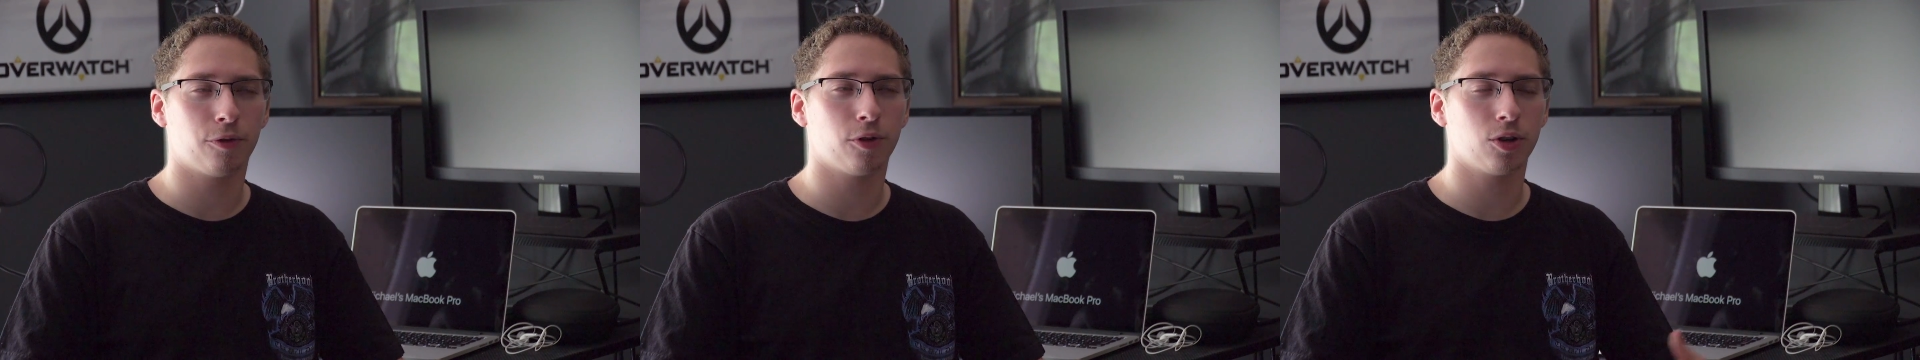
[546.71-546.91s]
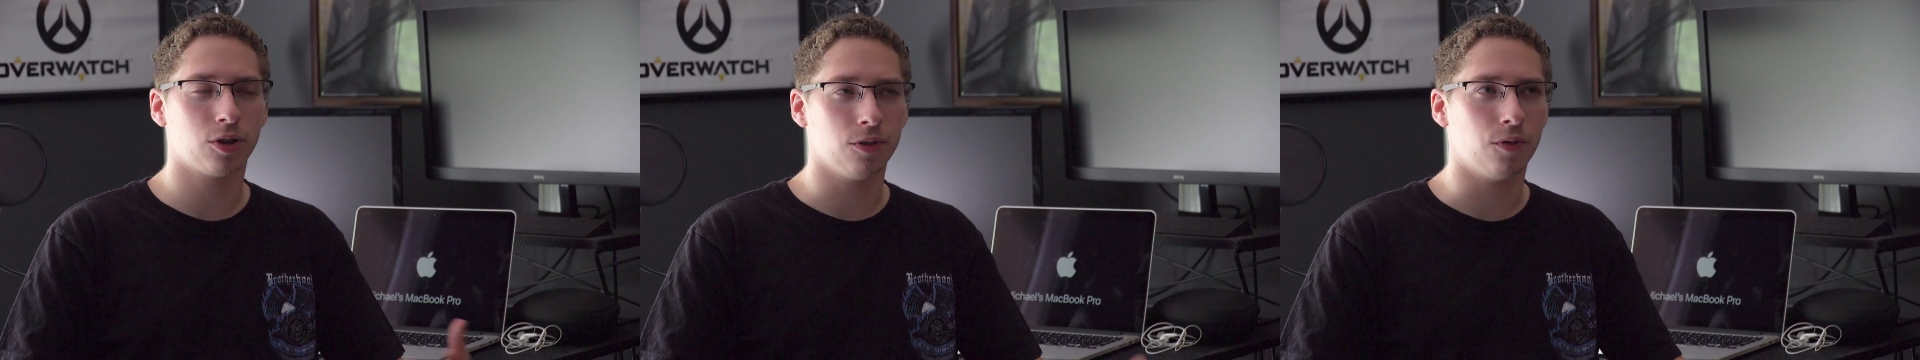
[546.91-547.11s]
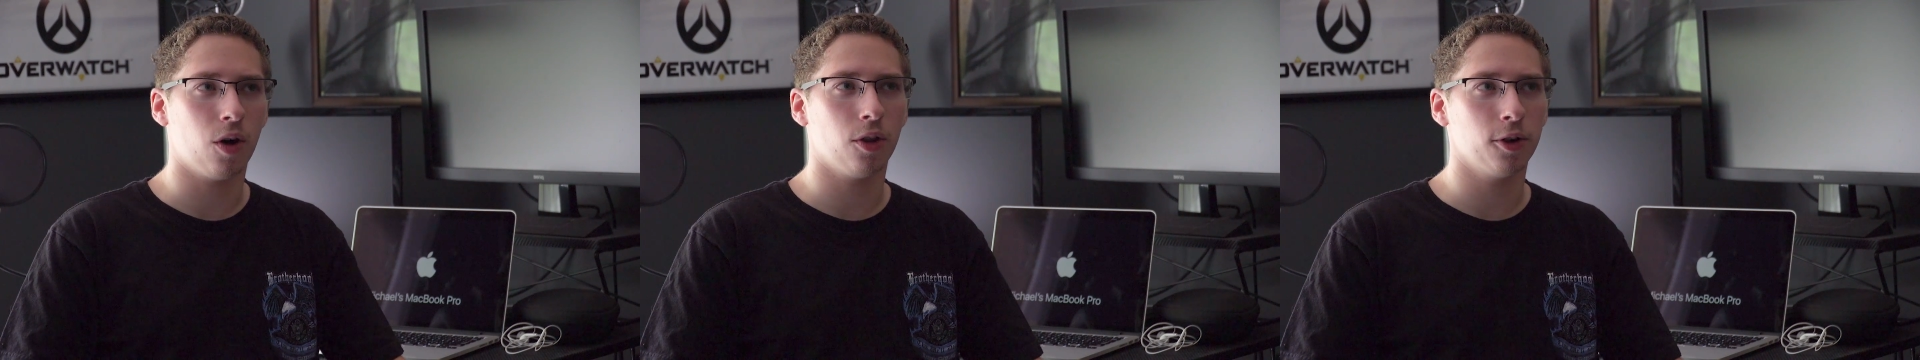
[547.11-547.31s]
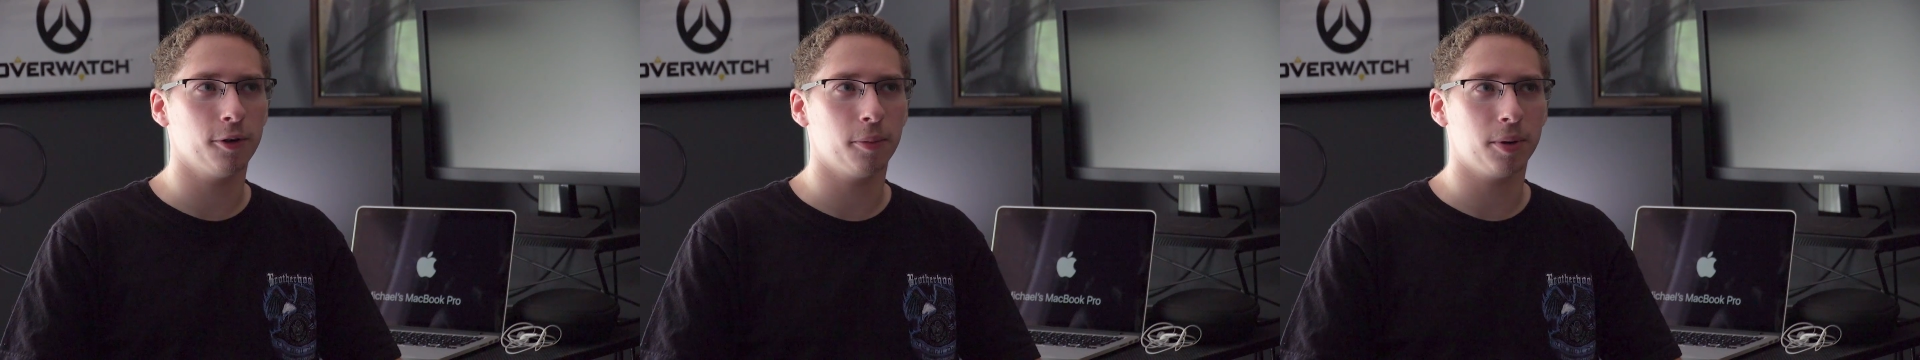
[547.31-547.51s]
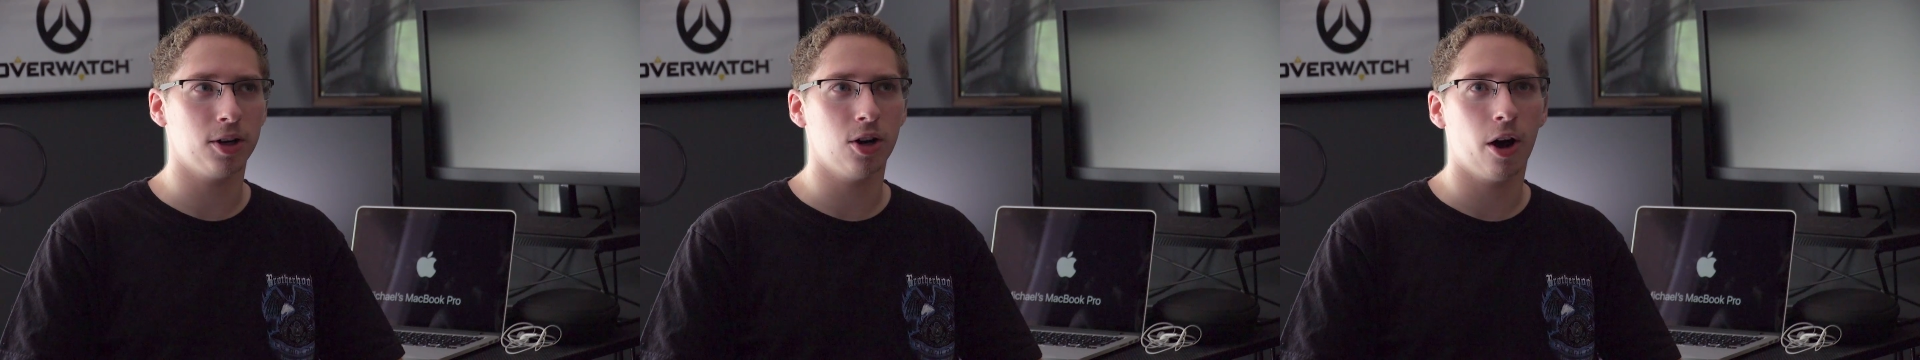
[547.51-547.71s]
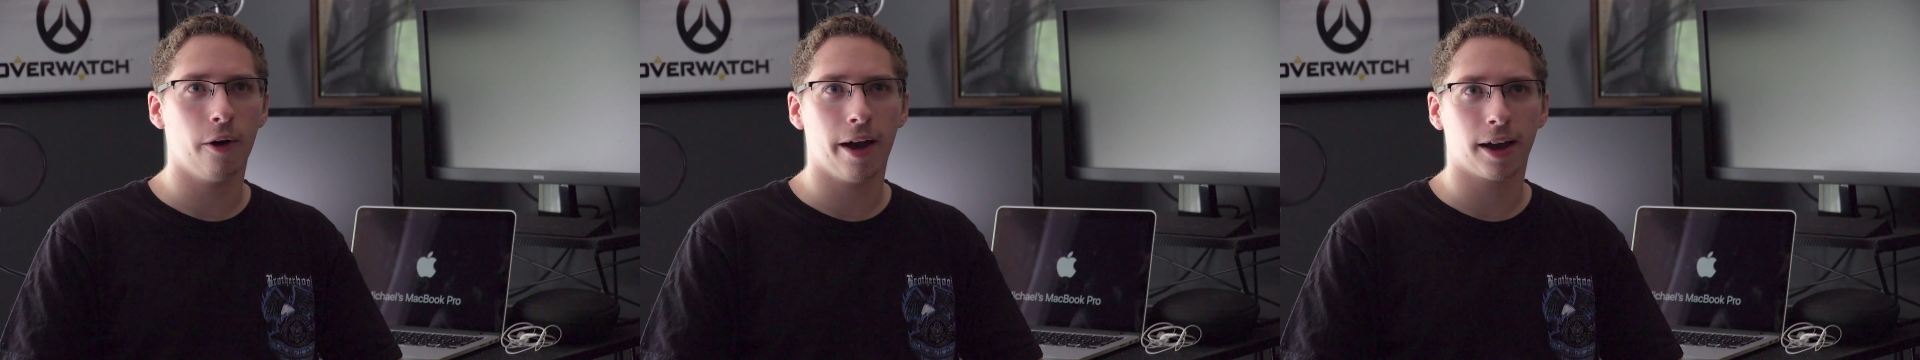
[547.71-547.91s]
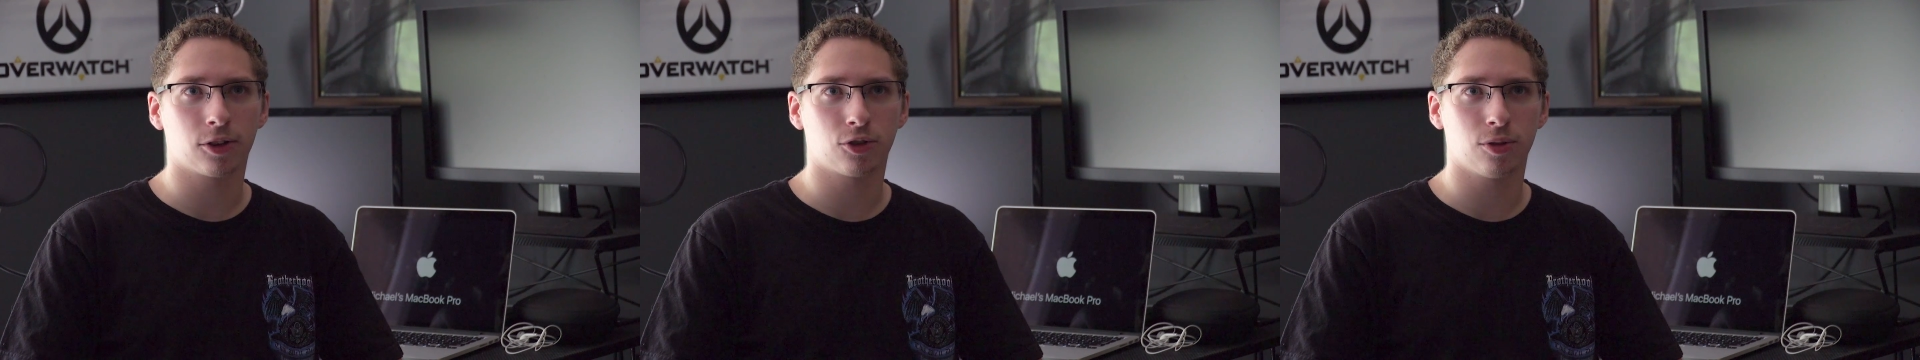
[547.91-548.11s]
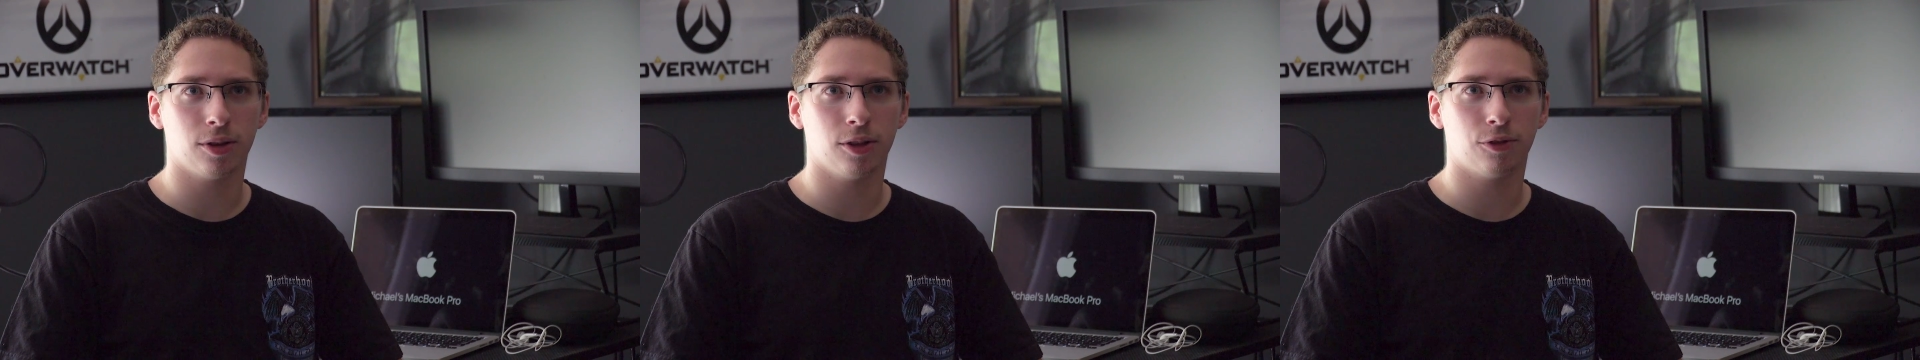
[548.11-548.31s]
first of all, there would be no
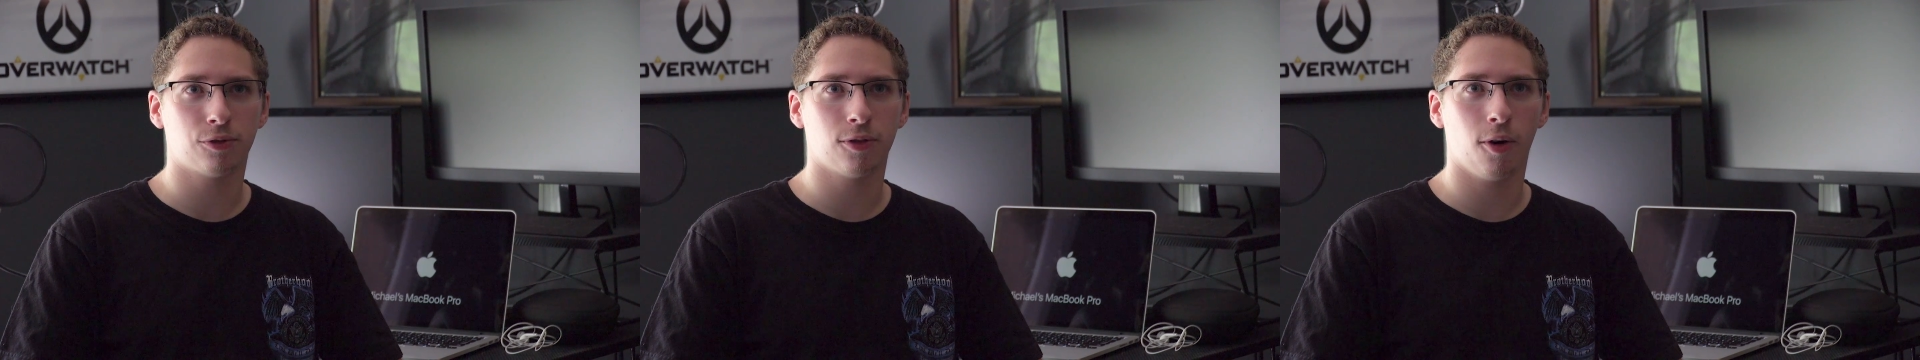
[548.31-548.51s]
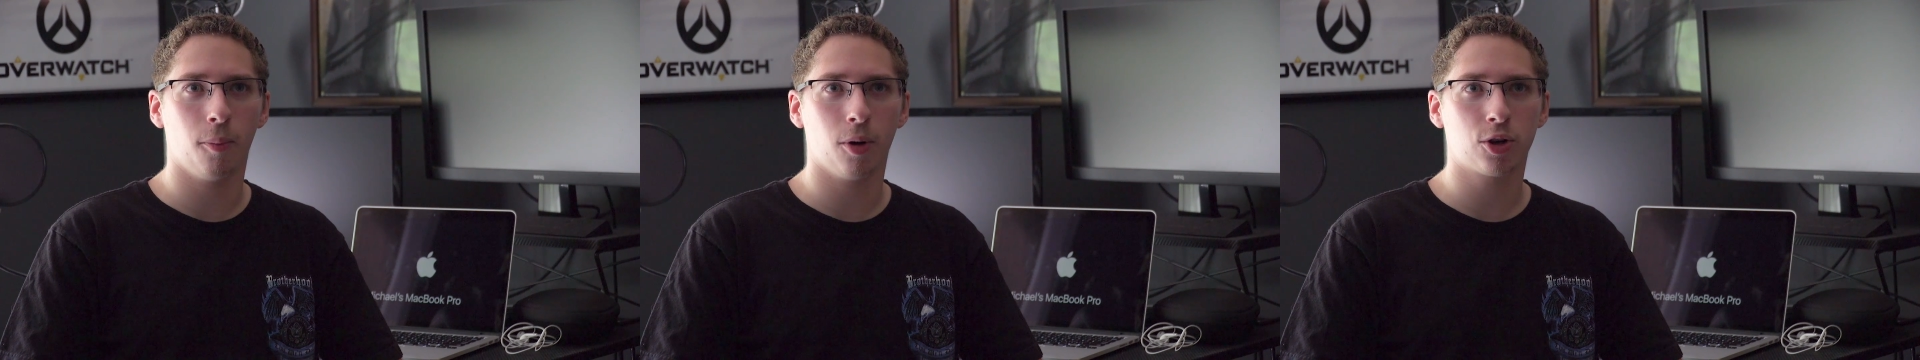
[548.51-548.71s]
extra in the film,